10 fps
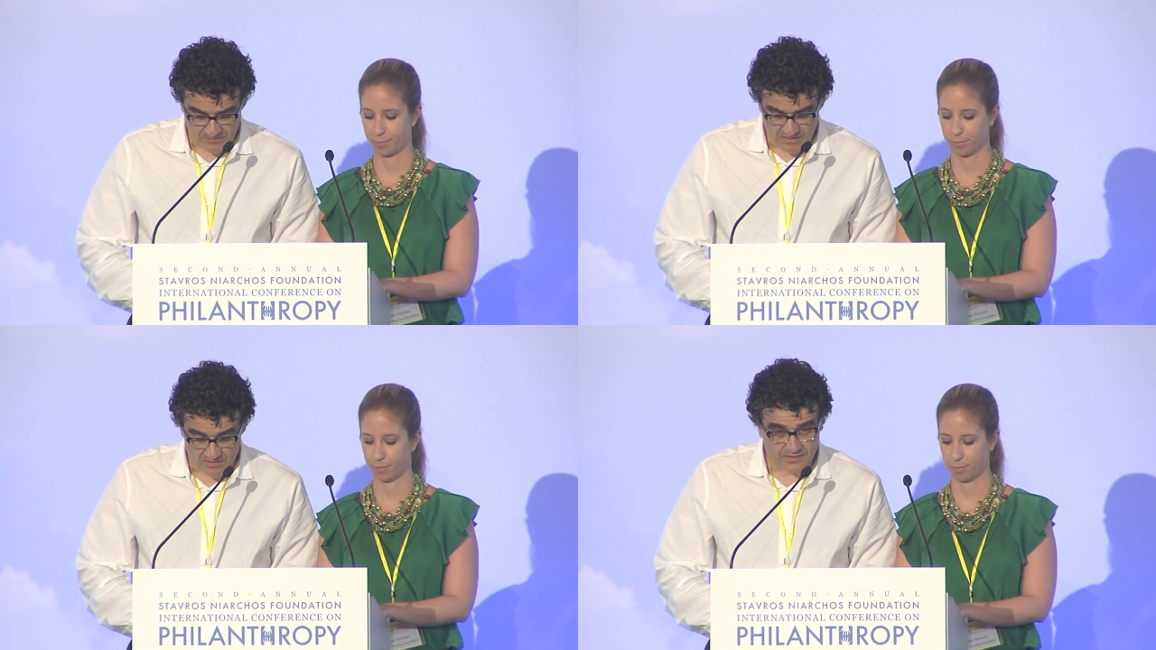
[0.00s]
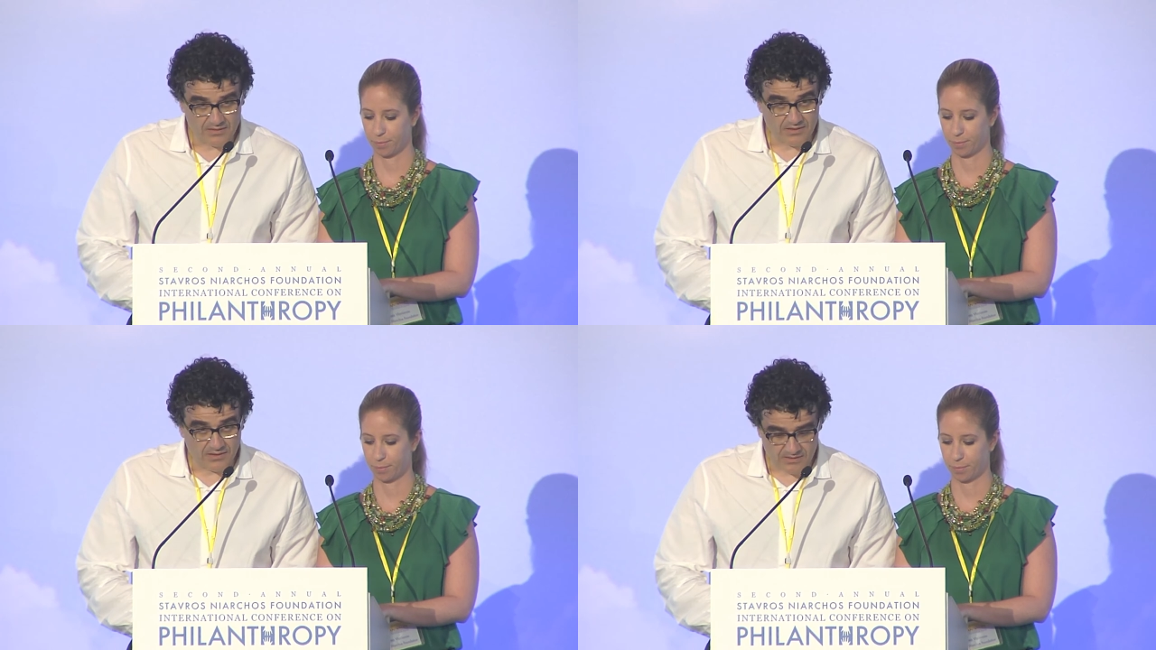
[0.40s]

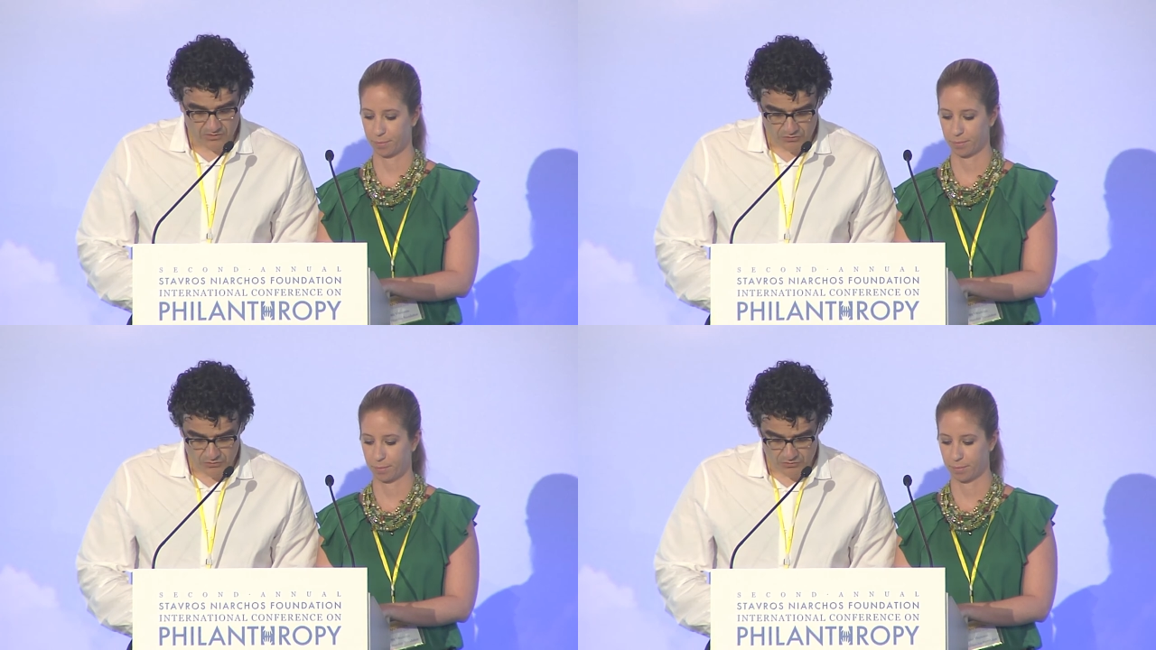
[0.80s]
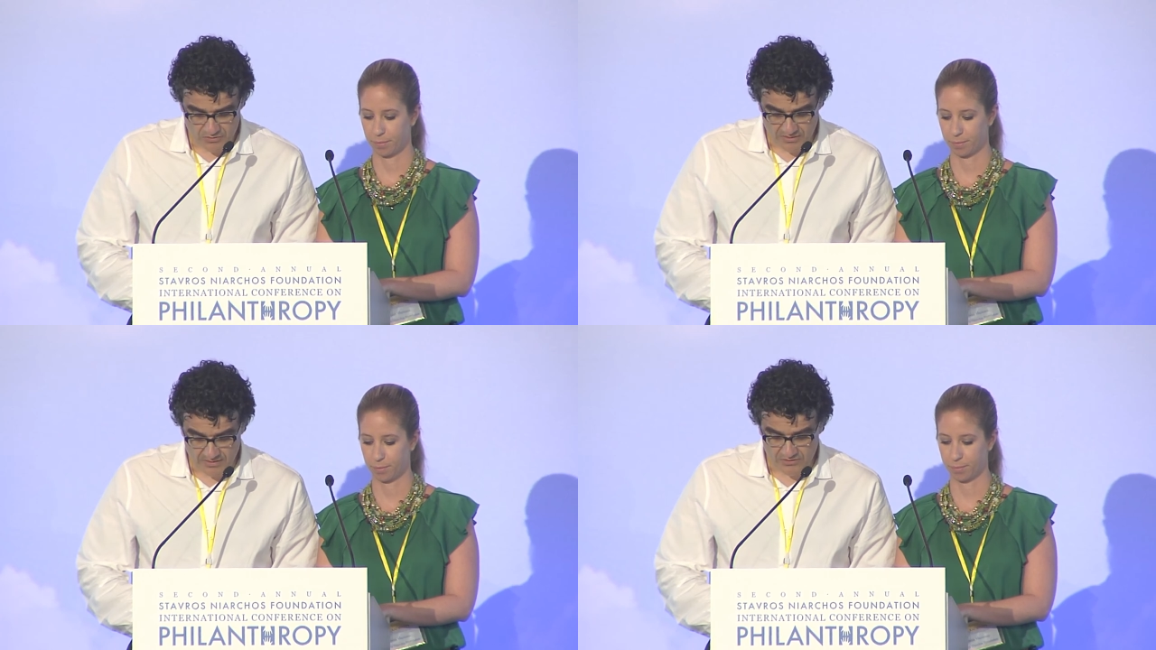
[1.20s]
Speaker 1: rather arduous
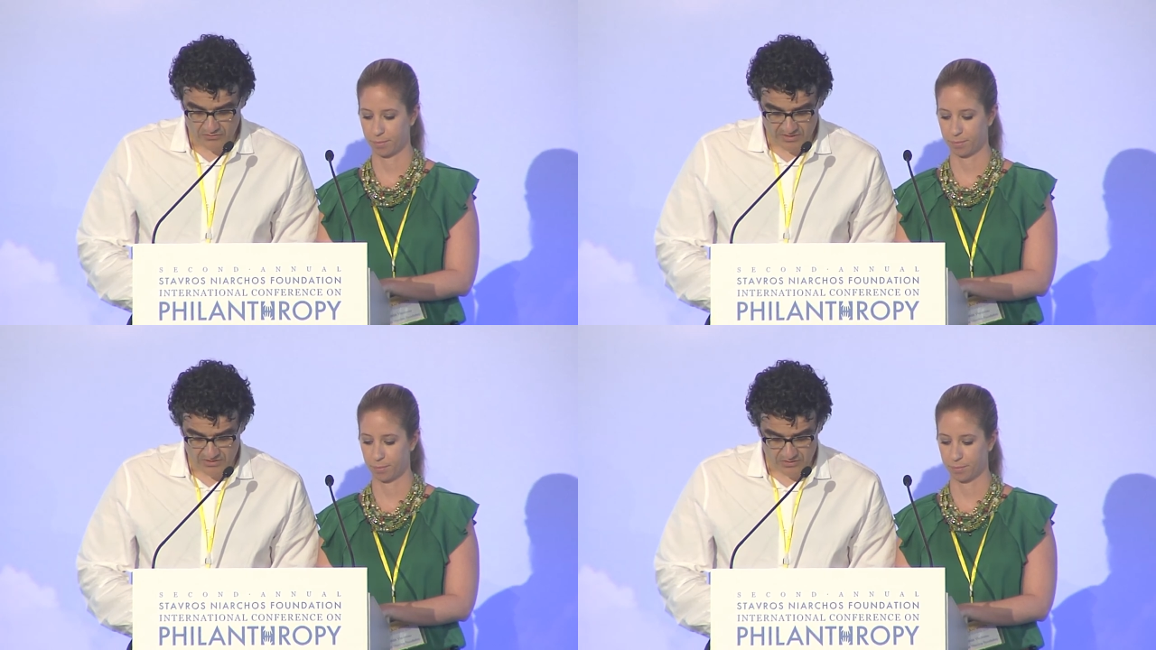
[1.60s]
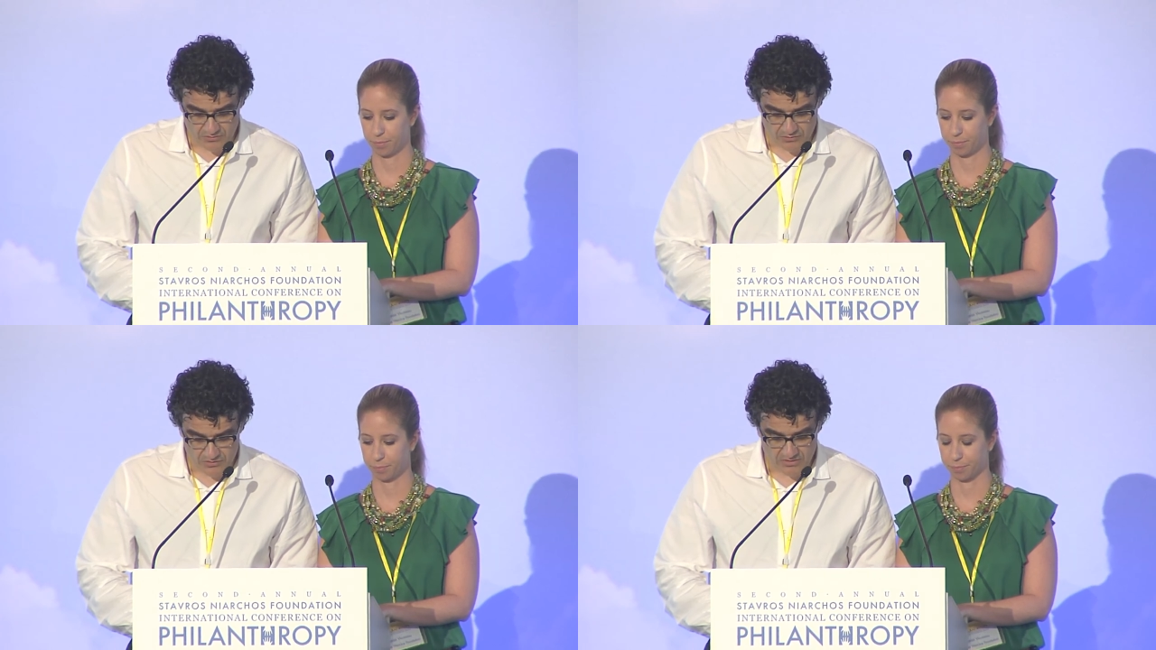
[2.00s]
and
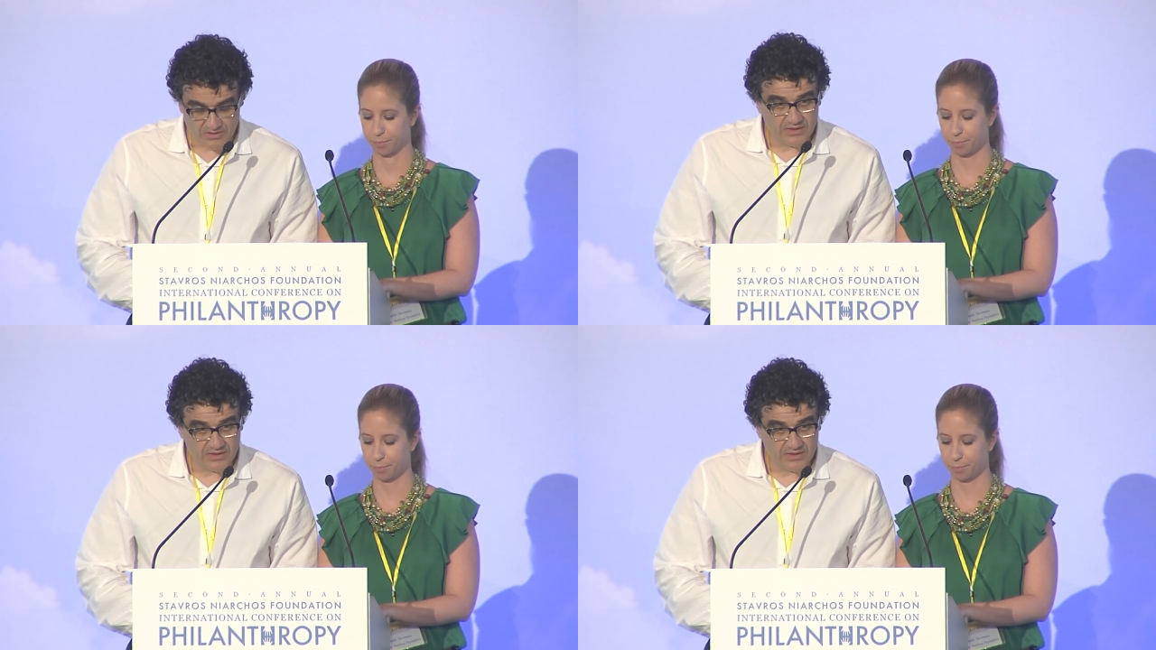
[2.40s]
treacherous